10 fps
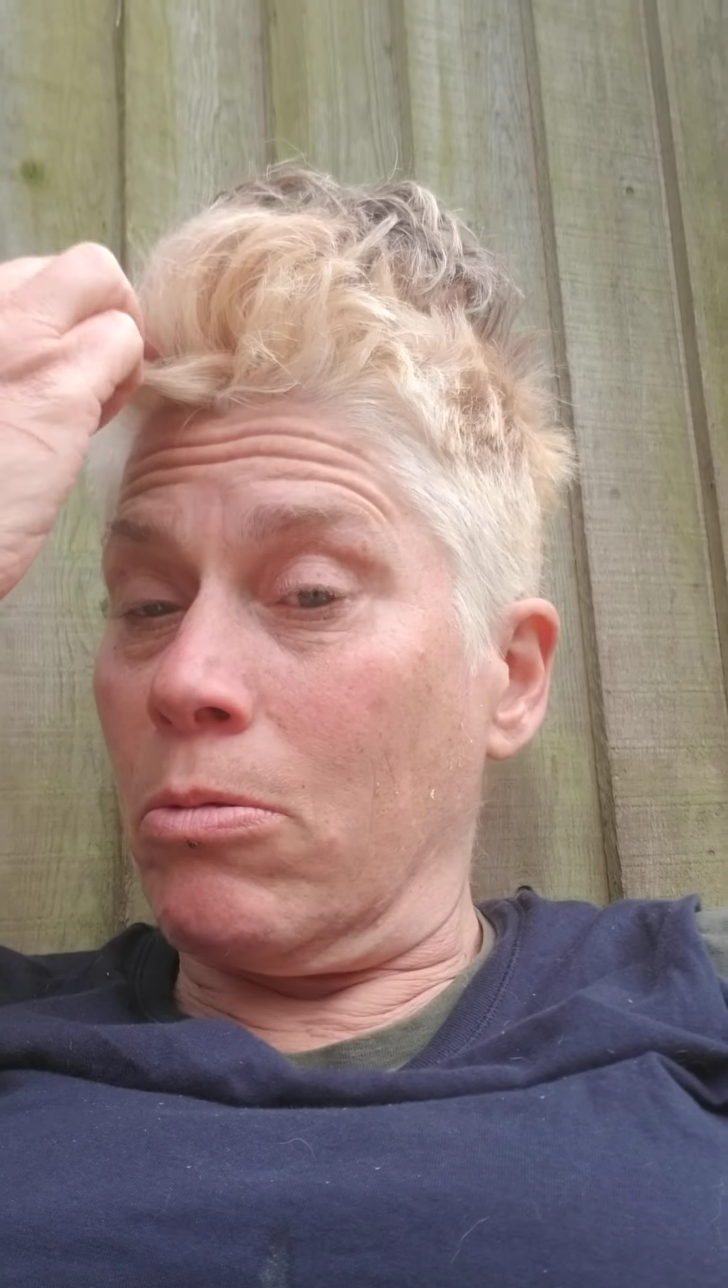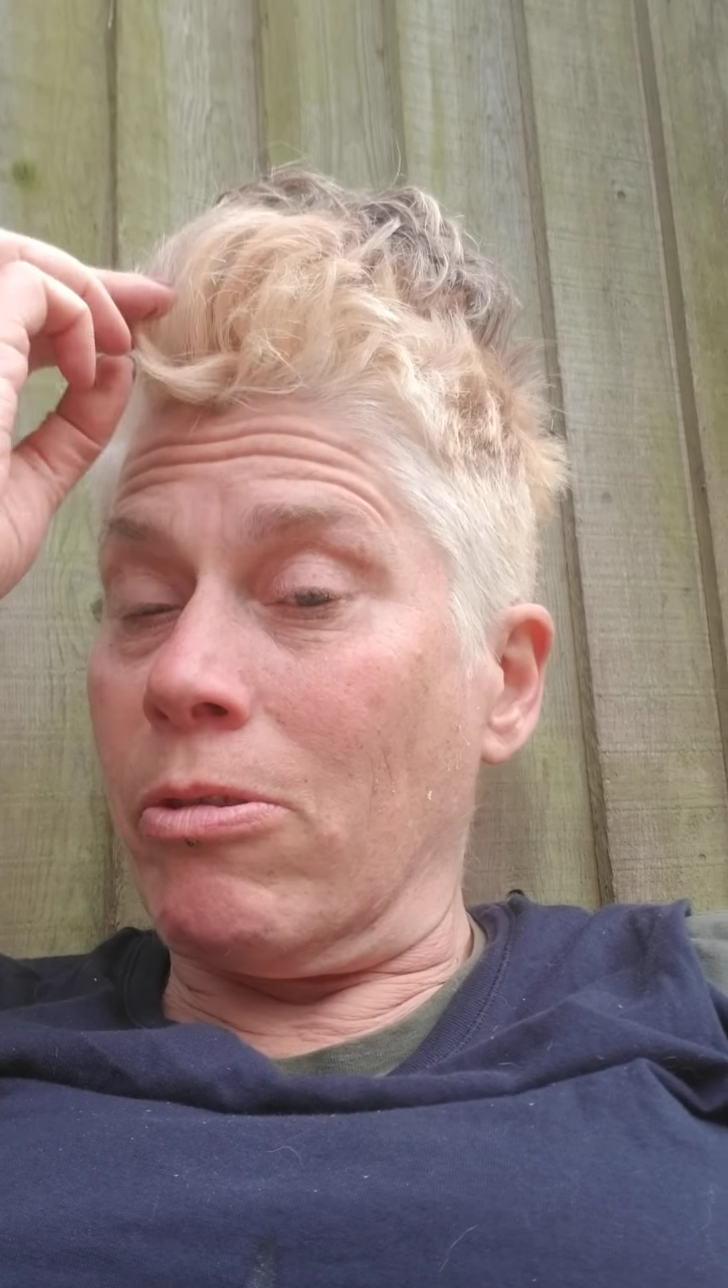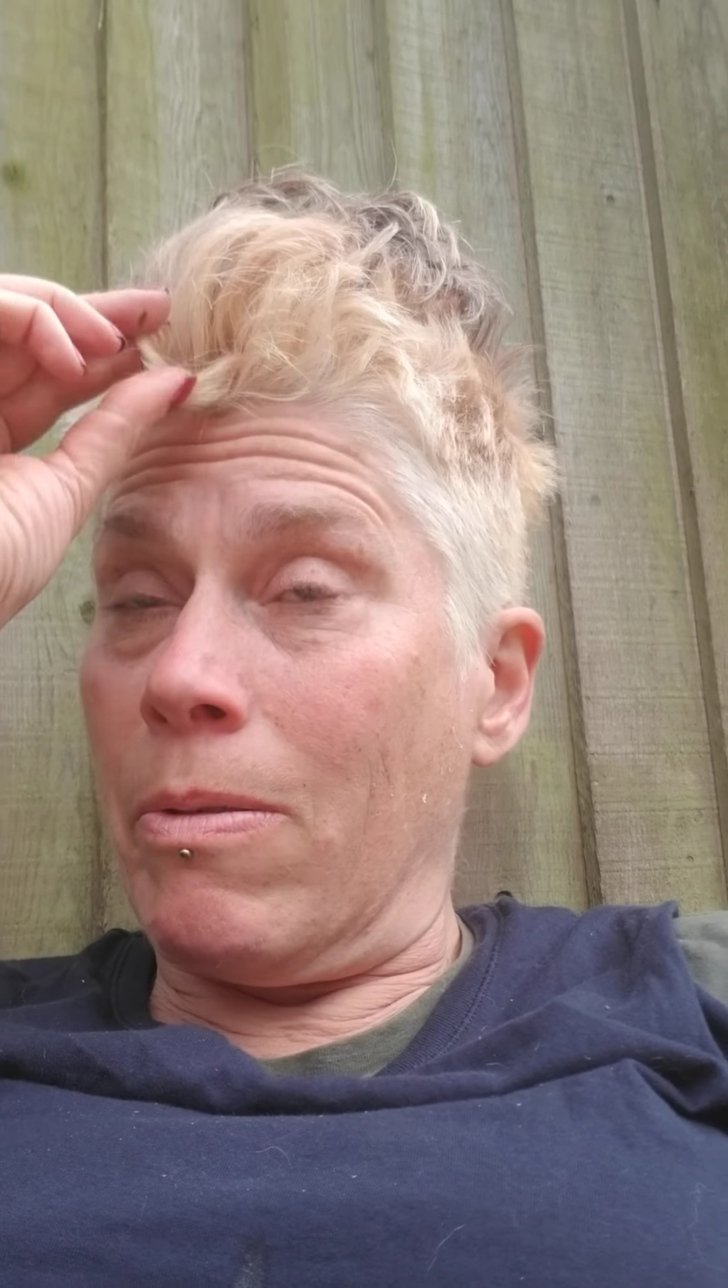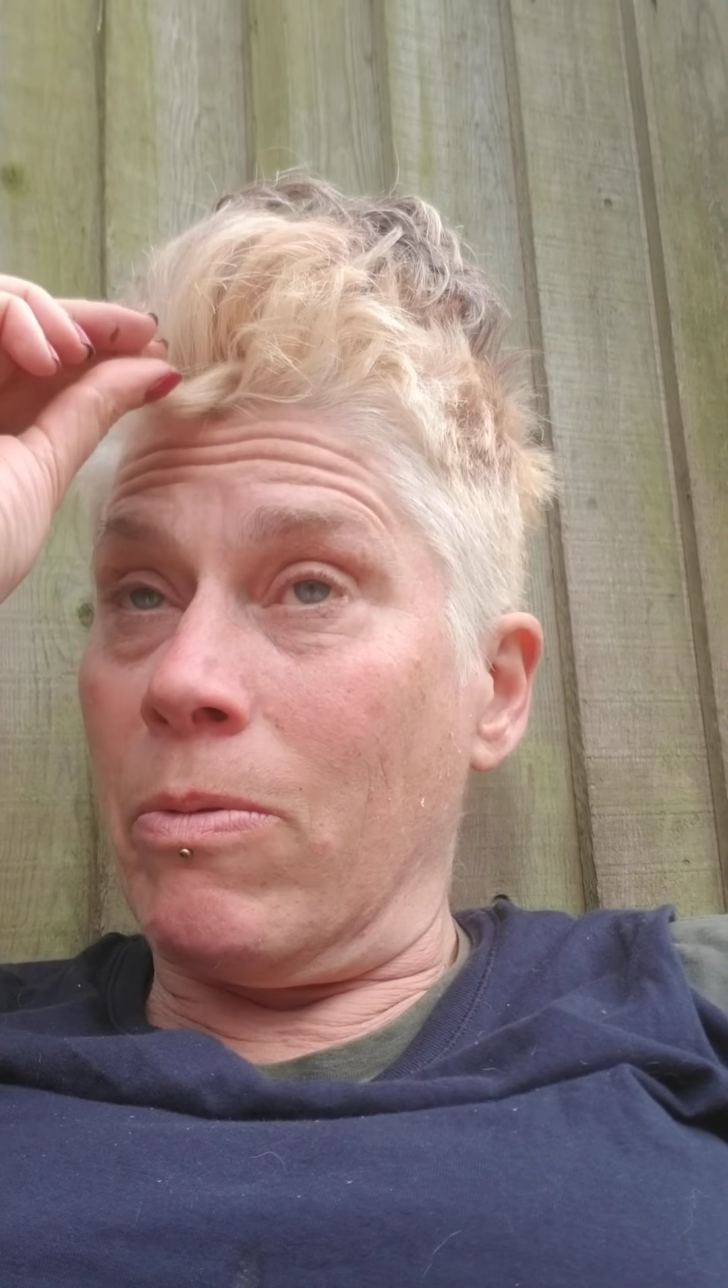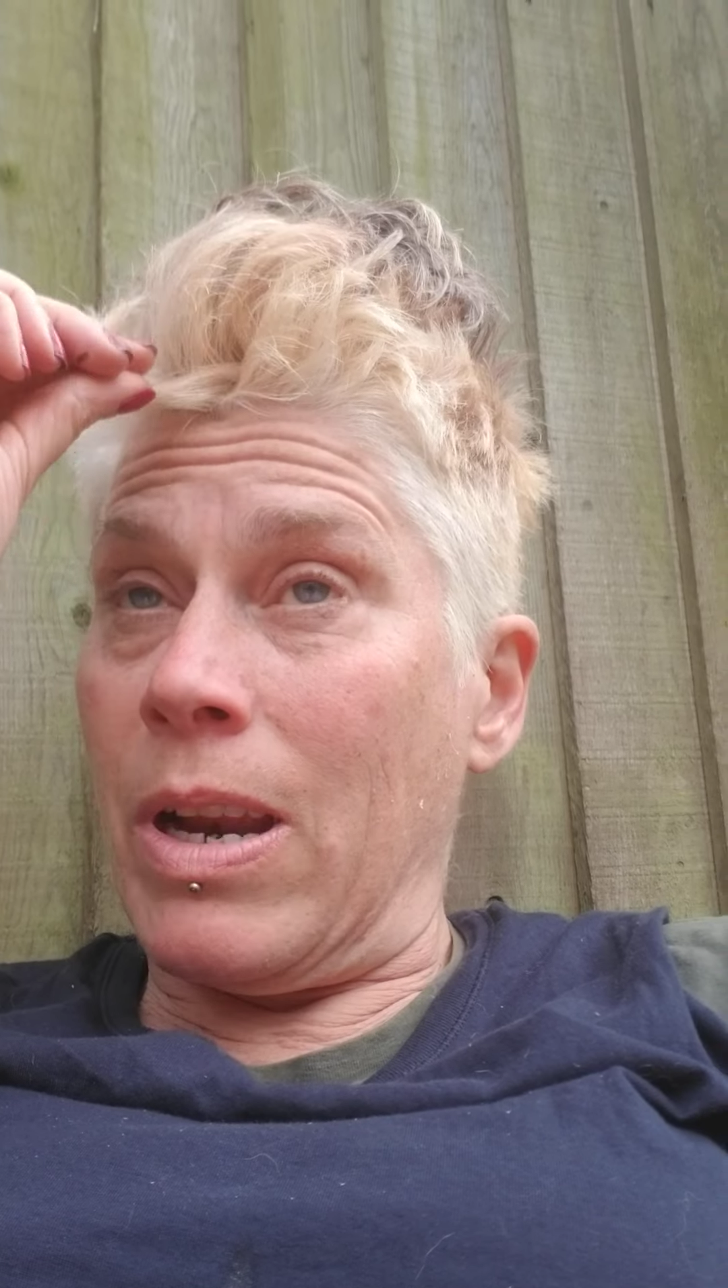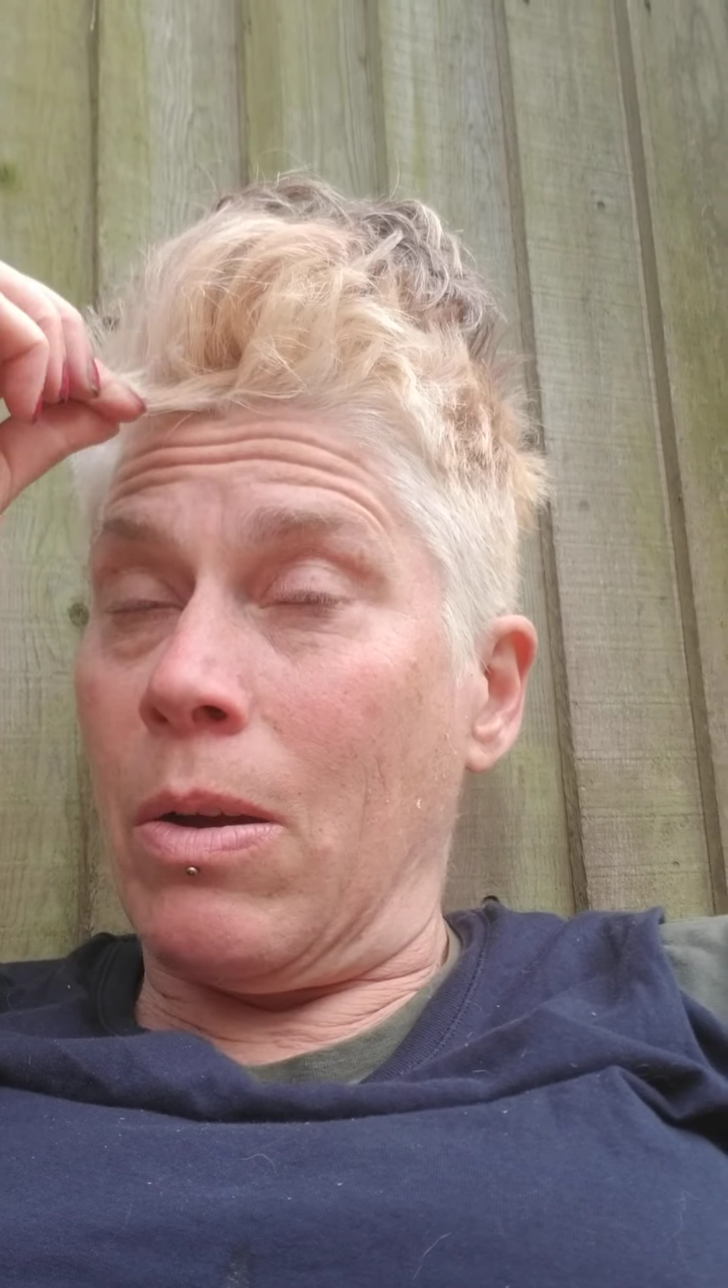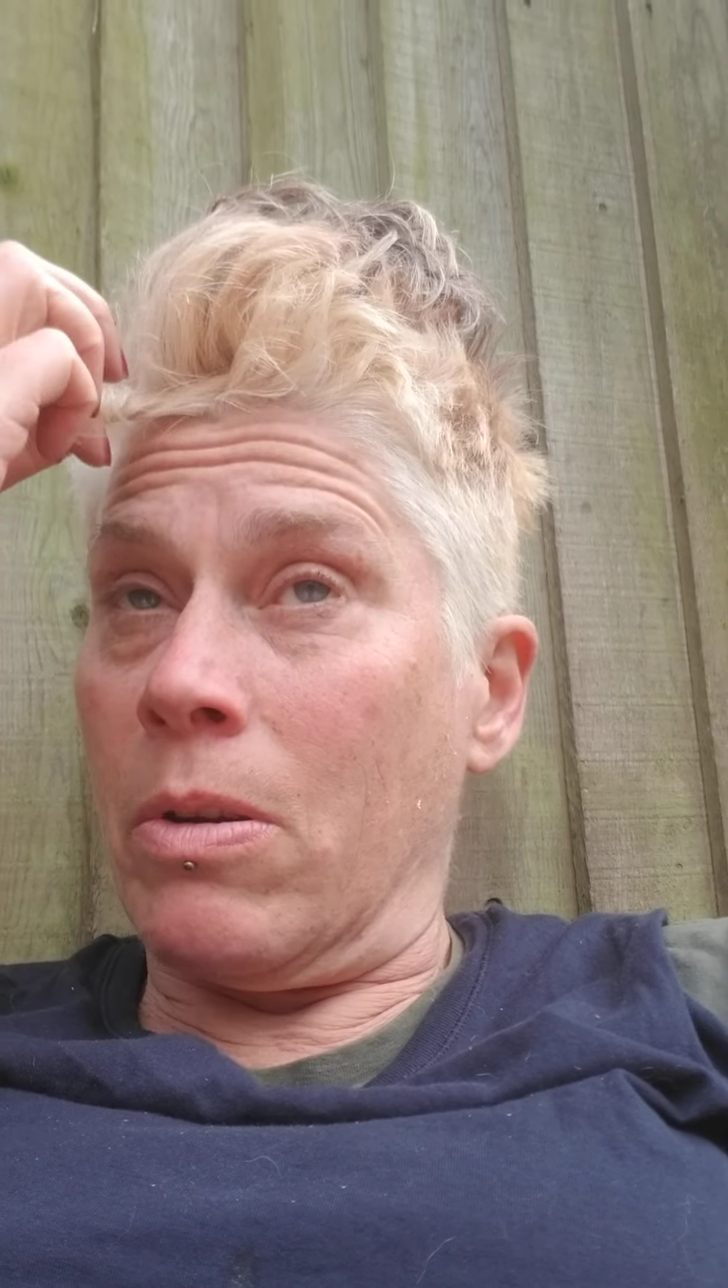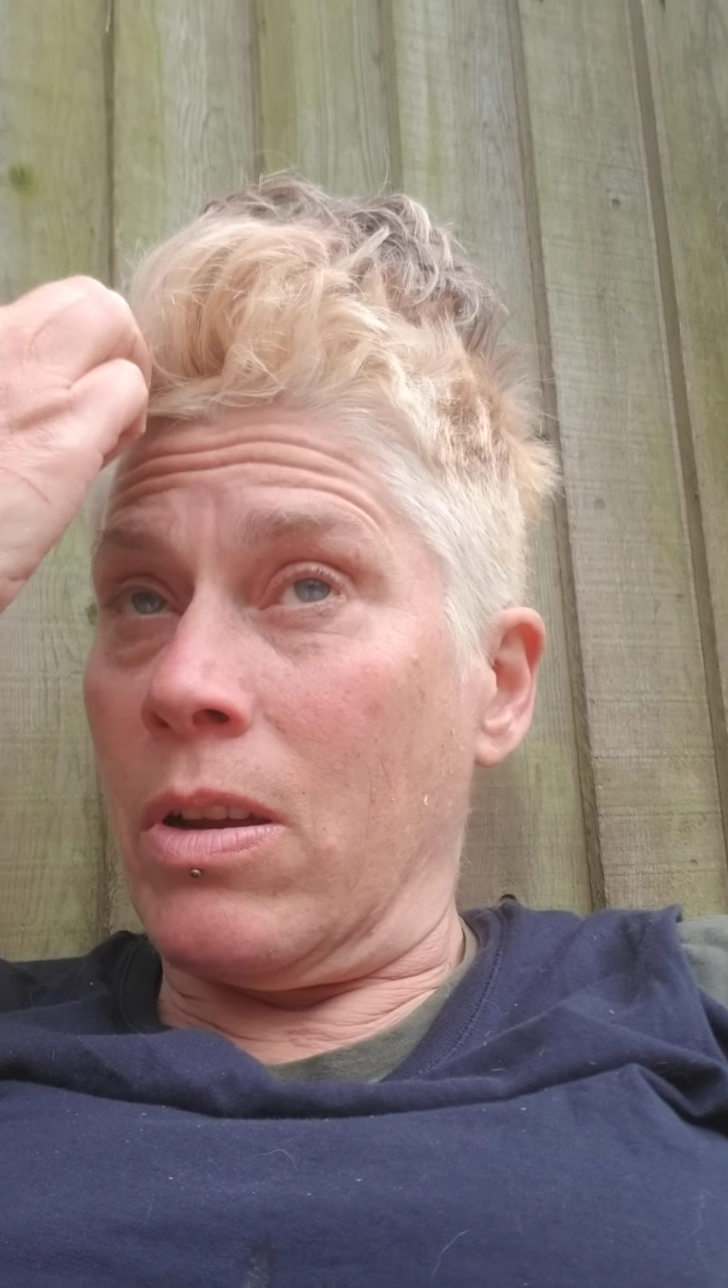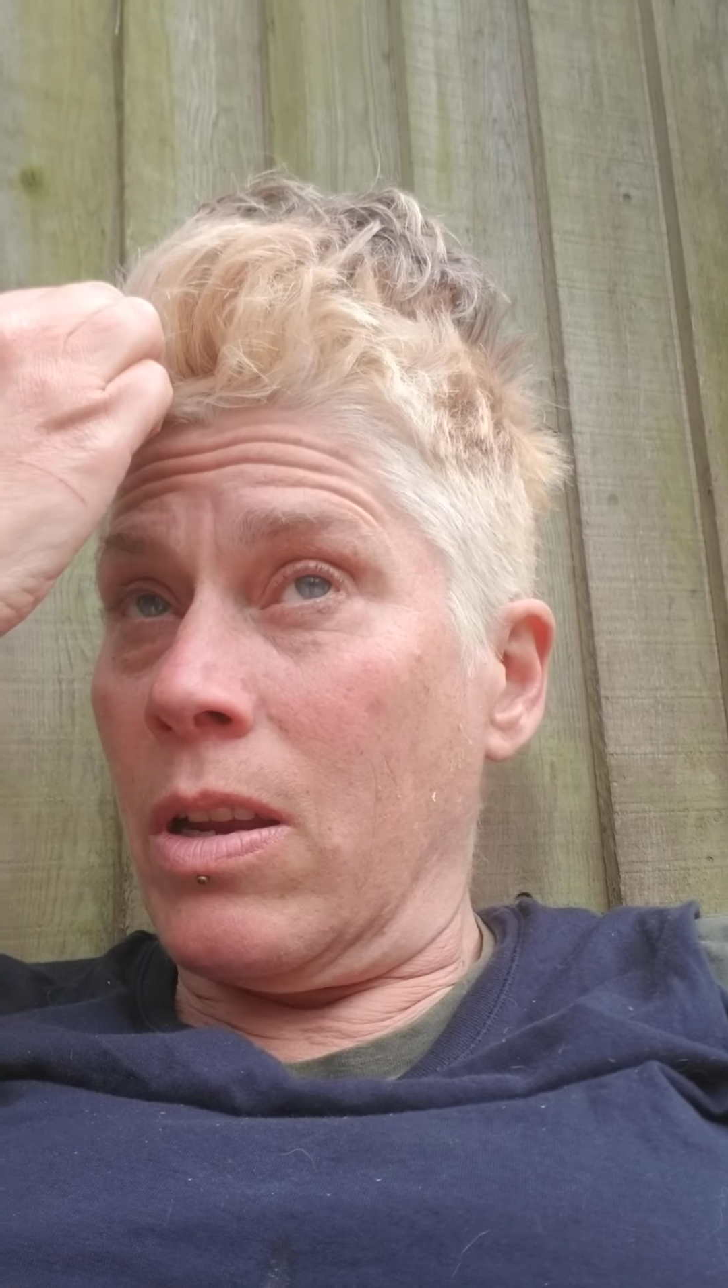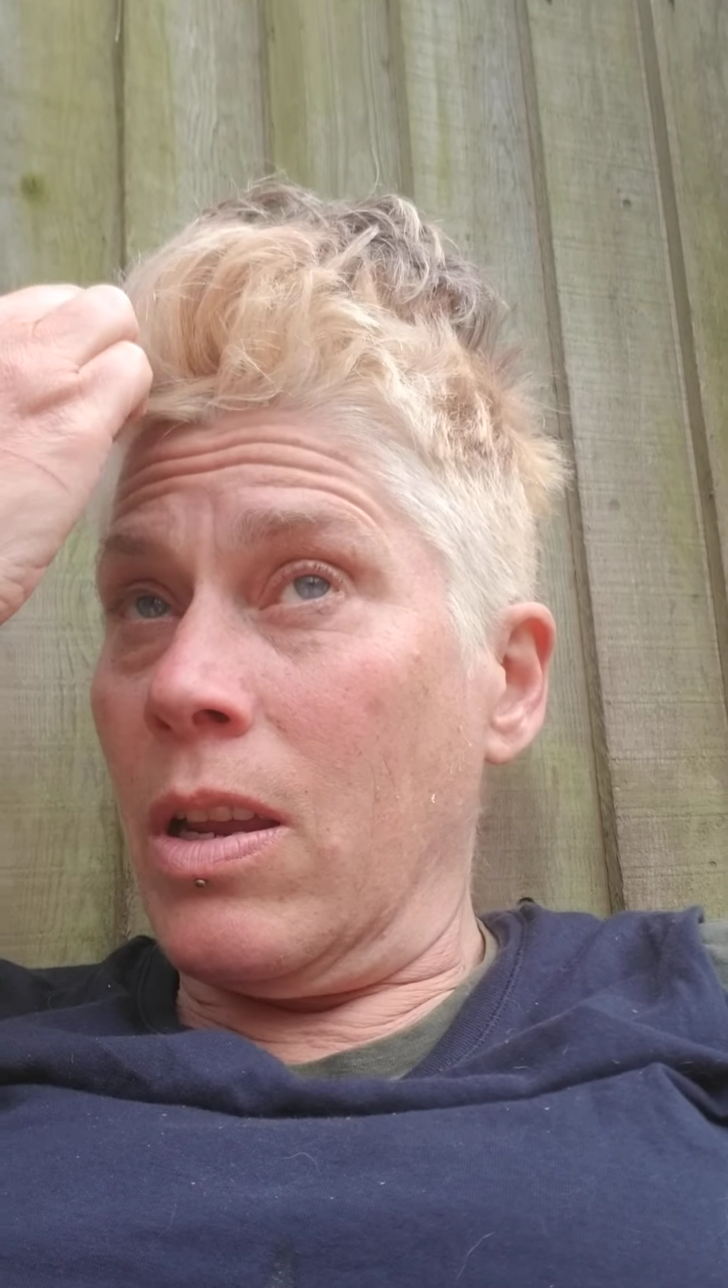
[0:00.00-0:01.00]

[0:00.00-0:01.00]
gram flour